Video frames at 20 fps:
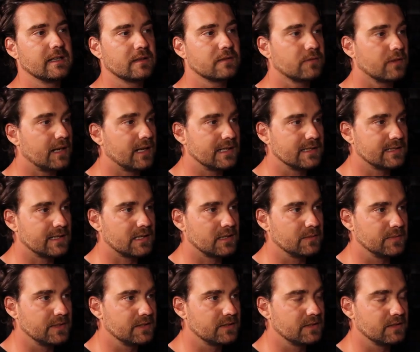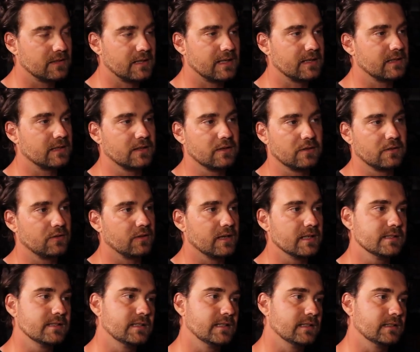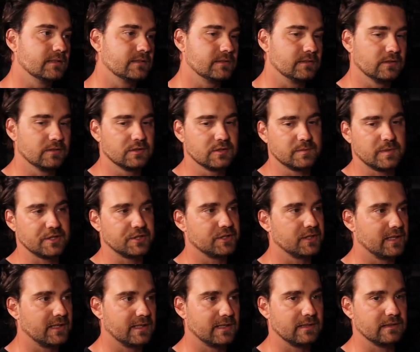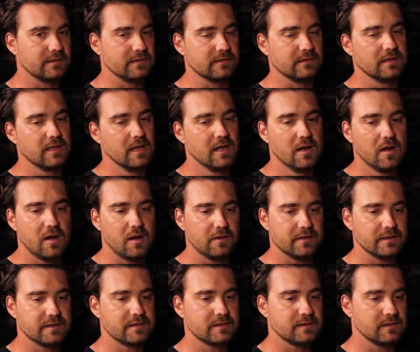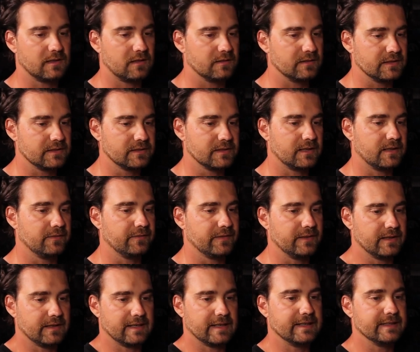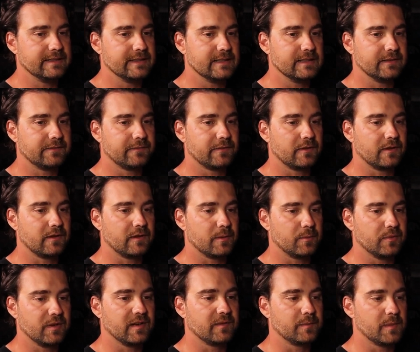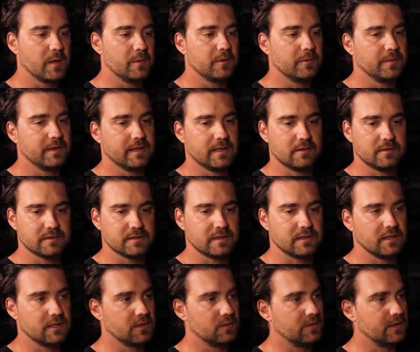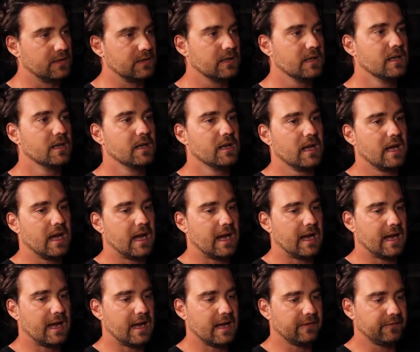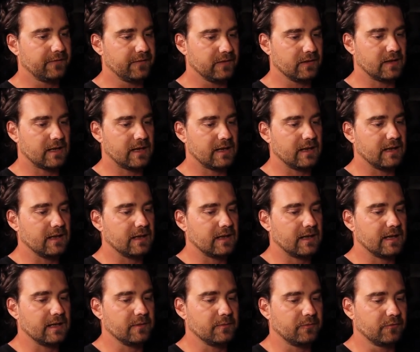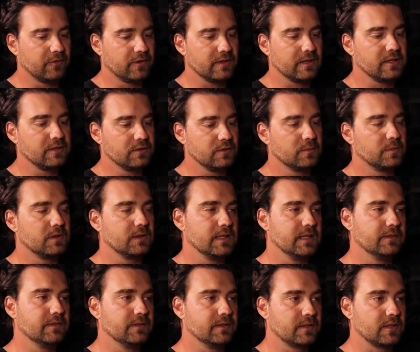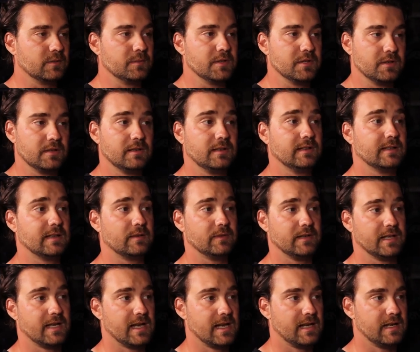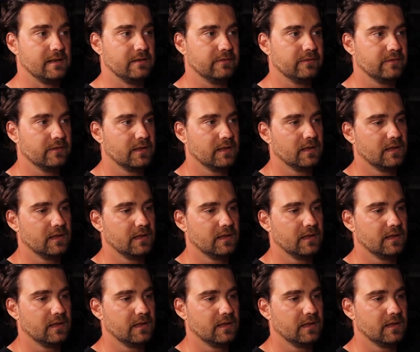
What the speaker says: get a rise out of me so that I could go crazy and lose my shit and all this stuff. And I did it for a brief moment, but I was like, you know what? I really do believe in the community that we have,